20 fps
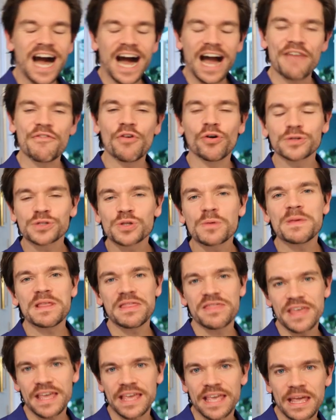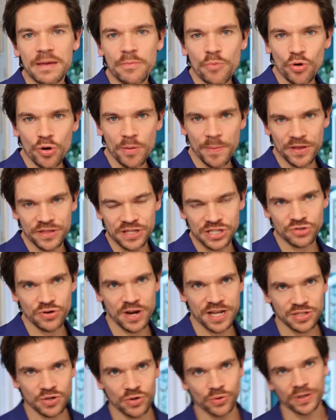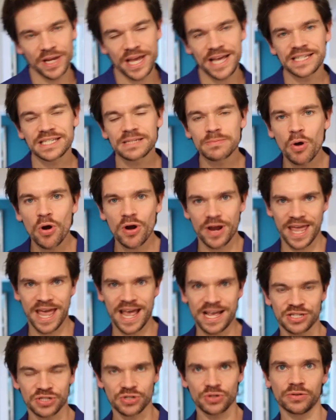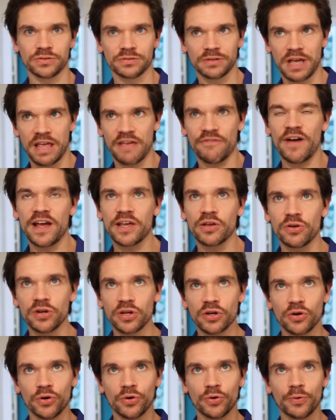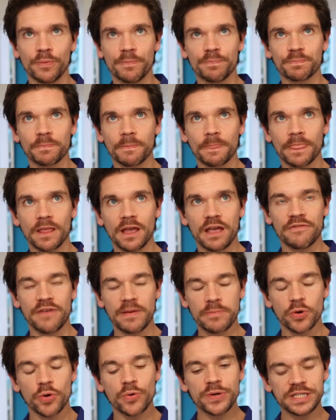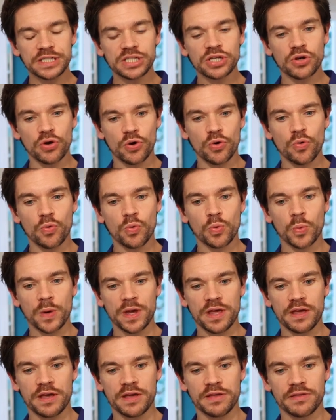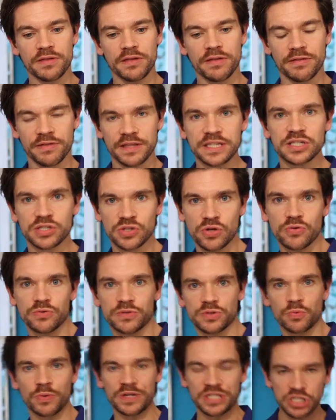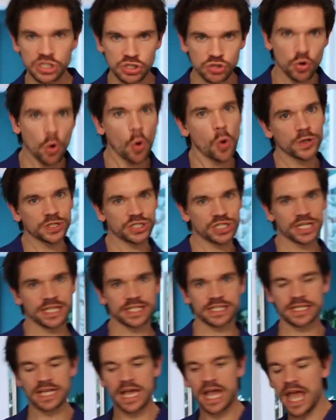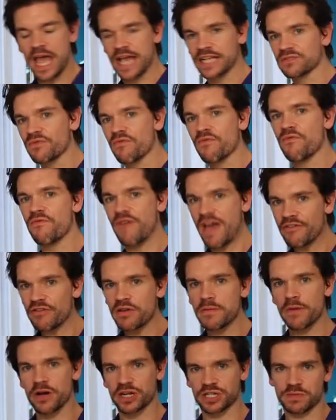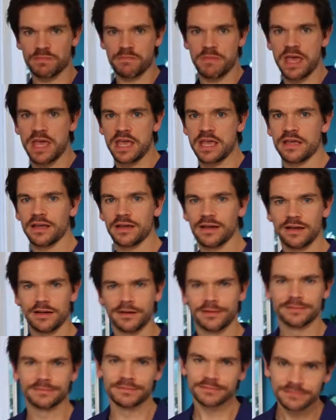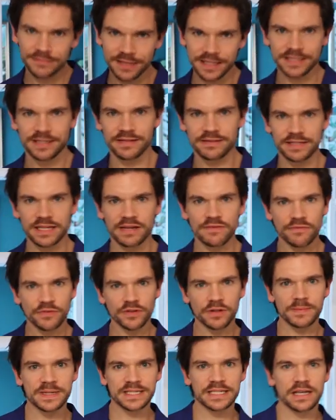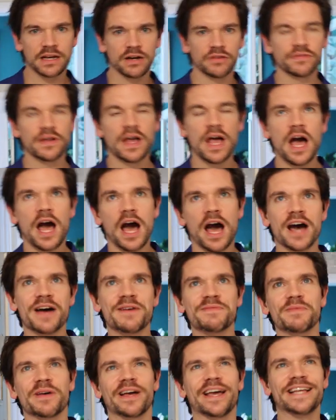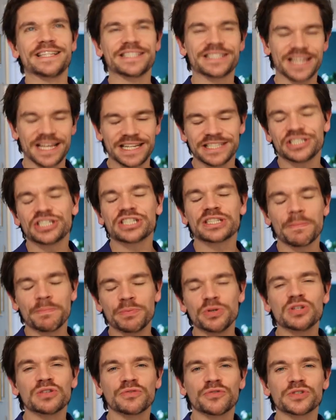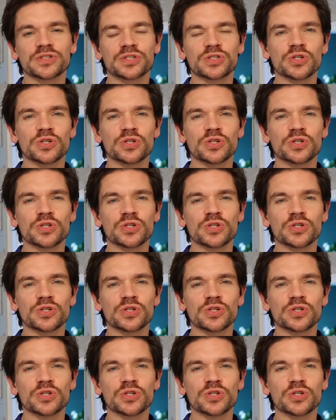I've also been thinking more about this dress code. It's smart casual. If I'm going to go with the suit, which is gorgeous, it's very much me. That sentence I can feel it myself. It's just a beautiful